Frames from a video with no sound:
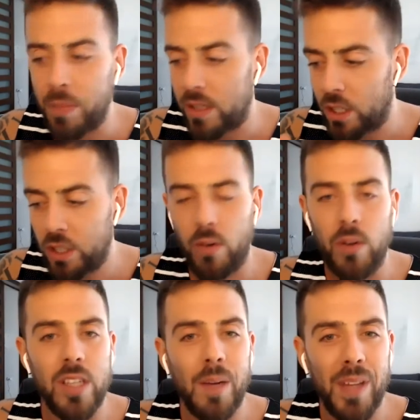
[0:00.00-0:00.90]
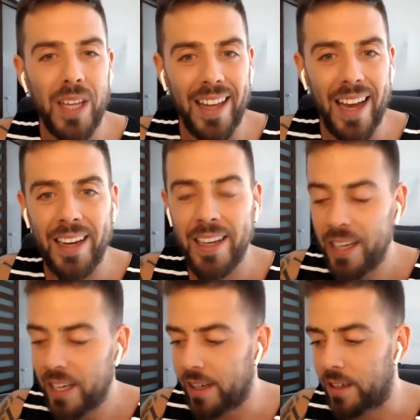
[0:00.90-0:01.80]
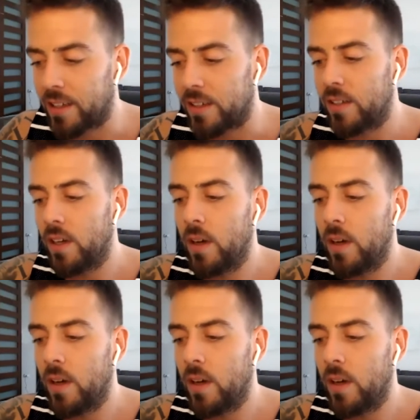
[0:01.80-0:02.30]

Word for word: position or something that is